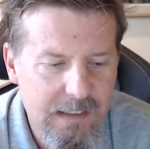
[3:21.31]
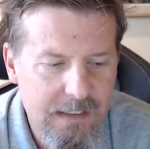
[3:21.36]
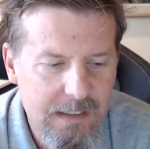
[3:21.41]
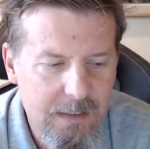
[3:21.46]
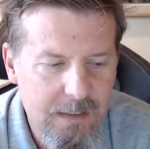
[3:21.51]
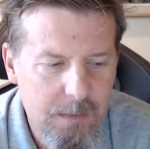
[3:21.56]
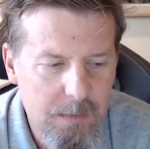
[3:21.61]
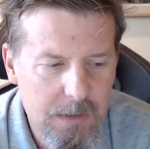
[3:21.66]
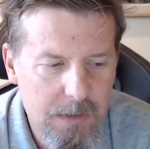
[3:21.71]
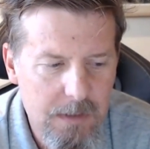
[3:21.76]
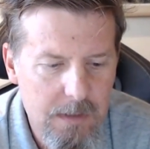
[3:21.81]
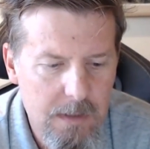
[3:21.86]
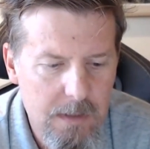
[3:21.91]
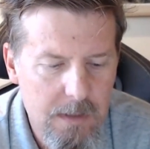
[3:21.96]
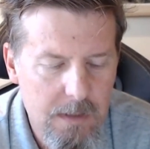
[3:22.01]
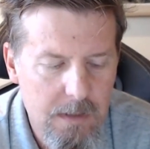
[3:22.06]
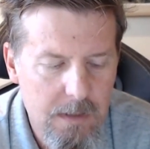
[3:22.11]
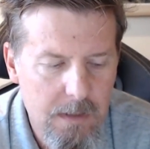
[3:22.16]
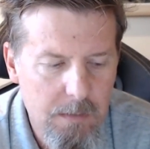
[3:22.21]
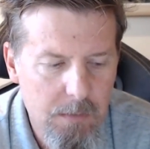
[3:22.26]
it
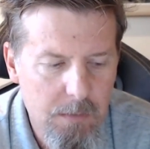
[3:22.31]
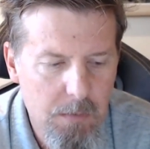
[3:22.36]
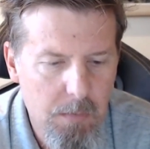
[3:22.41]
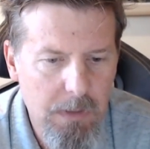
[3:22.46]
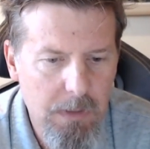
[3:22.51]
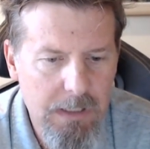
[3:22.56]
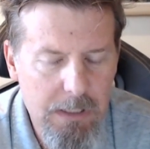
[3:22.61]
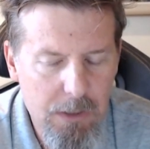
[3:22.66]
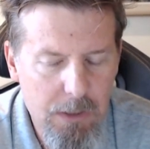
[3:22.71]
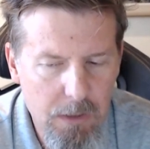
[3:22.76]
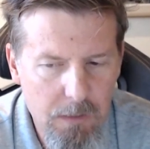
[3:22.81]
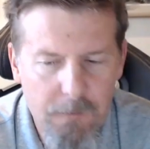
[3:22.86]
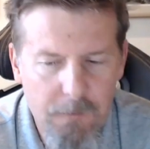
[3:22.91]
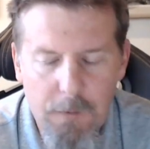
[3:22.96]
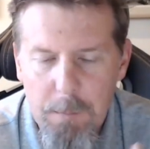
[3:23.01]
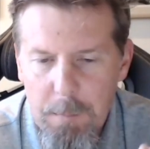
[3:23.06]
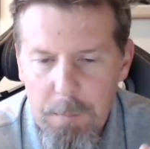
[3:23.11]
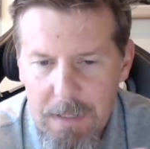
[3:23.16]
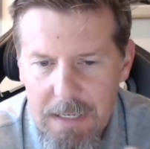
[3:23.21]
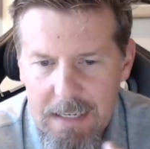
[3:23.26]
was really good
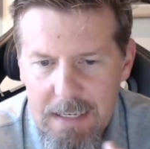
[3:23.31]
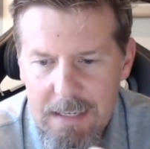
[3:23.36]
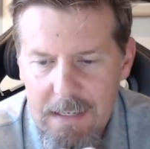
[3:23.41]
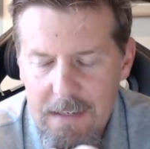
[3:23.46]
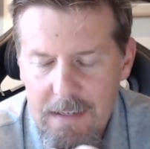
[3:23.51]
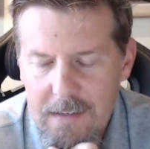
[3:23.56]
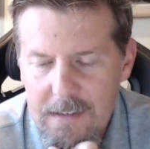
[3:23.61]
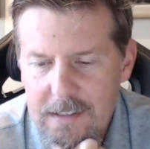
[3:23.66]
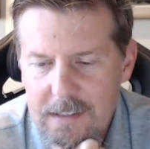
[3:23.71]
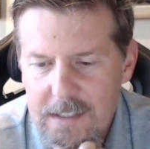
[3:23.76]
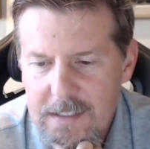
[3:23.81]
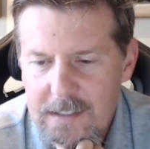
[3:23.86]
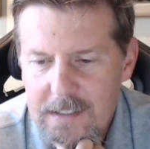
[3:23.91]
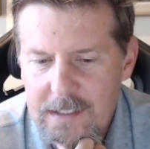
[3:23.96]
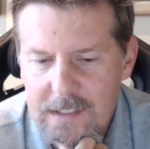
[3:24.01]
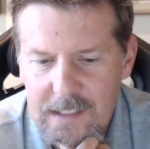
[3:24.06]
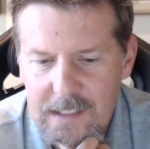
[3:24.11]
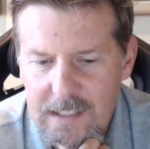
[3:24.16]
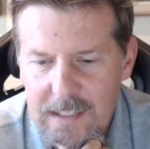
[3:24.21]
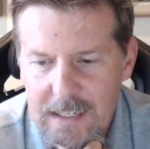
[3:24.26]
for me
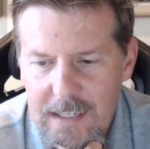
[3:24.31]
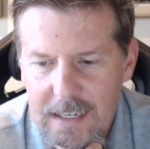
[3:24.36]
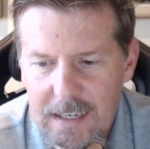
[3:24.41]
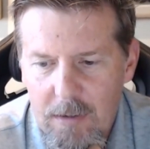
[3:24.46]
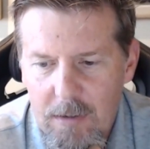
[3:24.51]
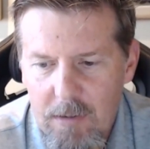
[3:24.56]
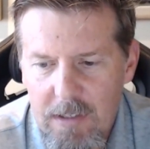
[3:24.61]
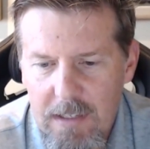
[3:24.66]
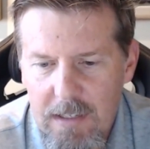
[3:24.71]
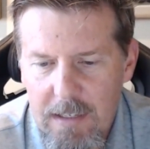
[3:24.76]
to get out.